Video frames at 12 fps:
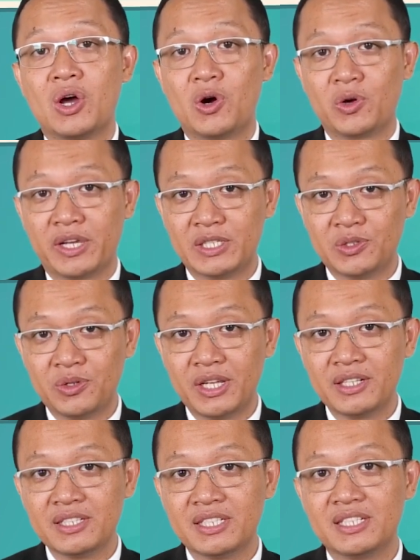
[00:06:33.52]
Okay,
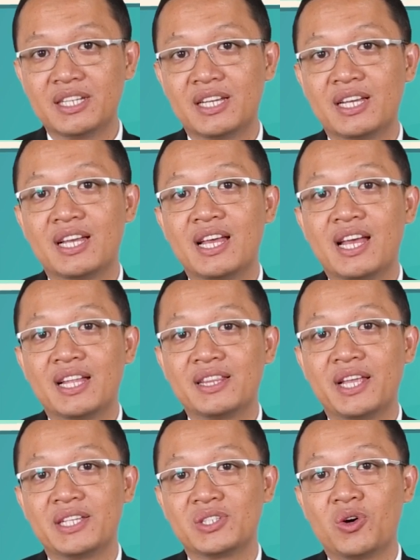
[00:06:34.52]
students,
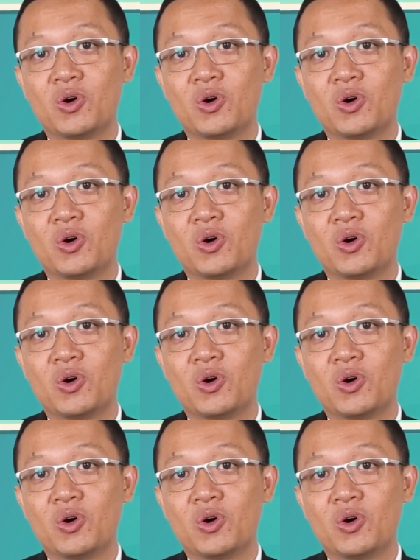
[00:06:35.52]
that's